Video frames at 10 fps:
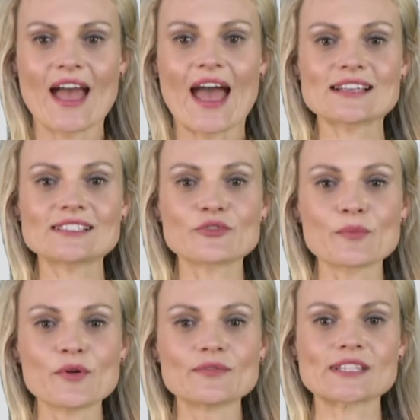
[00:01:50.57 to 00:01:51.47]
as it
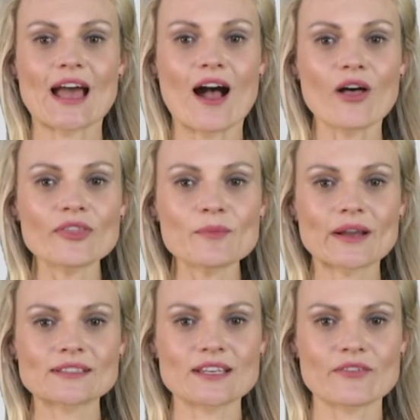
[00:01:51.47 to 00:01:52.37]
removes the healthy
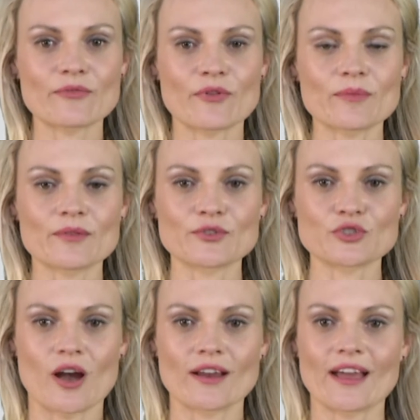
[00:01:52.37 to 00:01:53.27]
bacteria from the
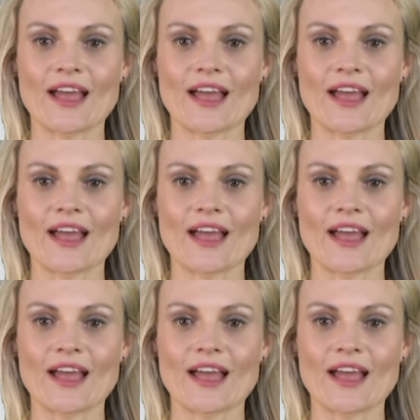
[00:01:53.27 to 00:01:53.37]
vagina